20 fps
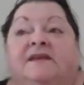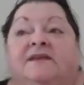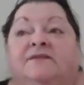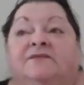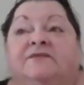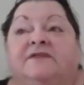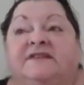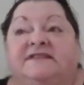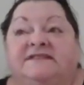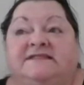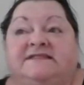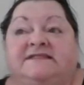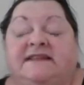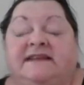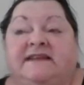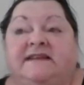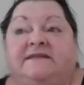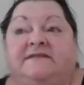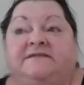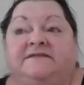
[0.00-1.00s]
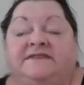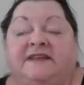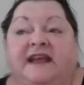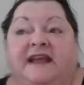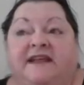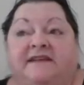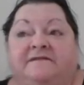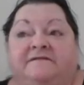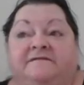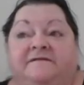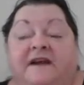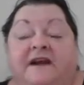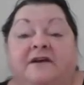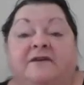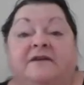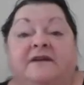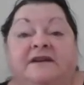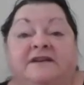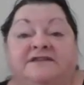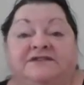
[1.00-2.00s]
received a
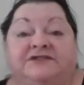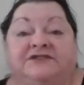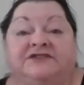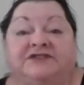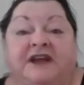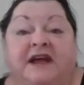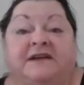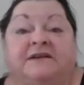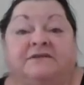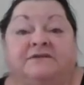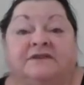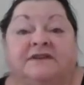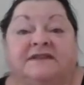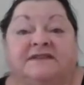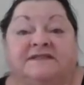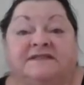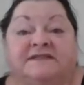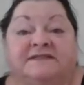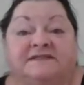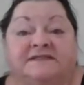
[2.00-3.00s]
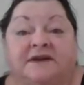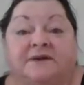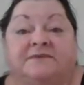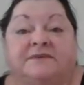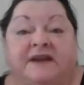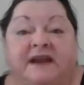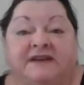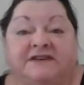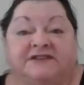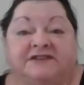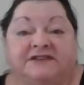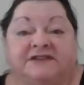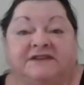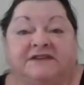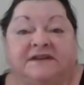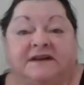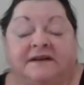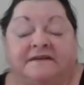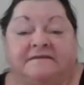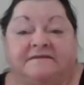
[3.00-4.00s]
very generous
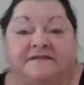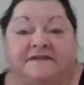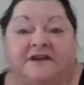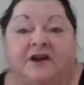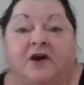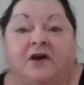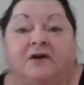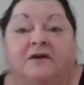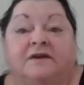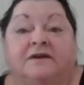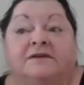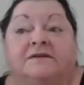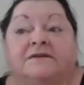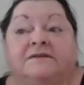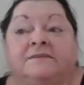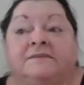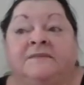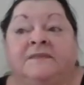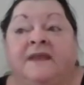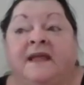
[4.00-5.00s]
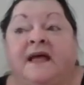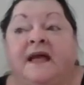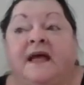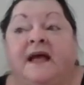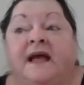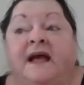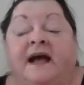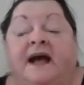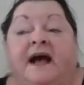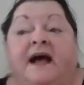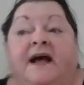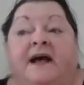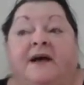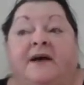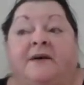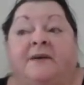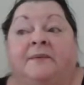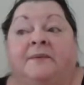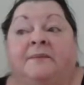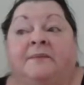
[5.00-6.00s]
donation of yarn.
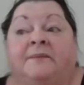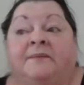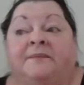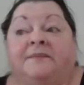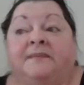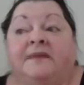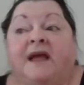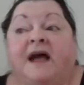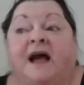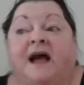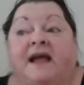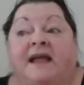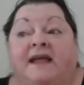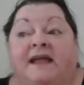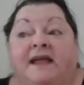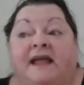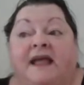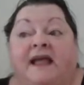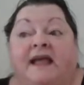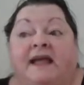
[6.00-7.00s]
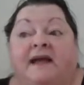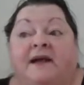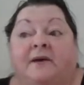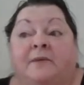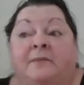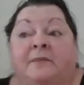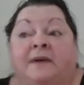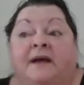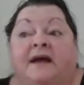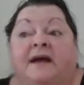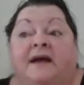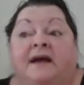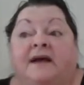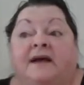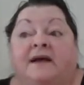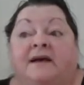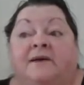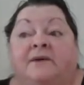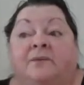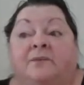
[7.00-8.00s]
I am
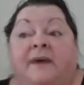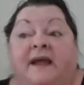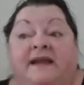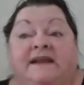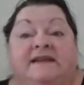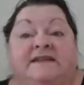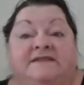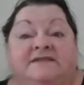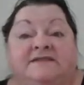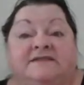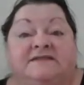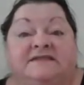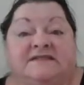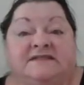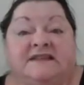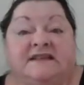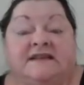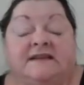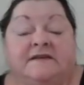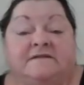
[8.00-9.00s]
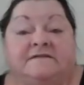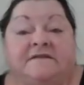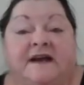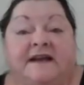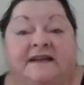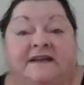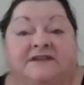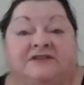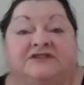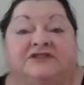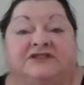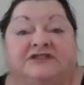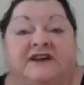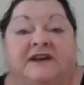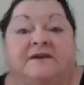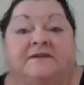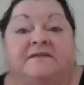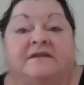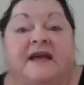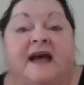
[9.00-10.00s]
waiting to see if I can
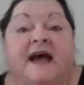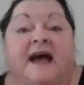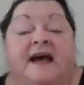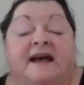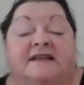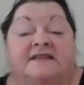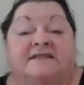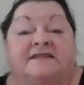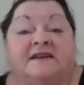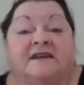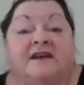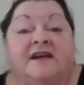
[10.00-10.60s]
share that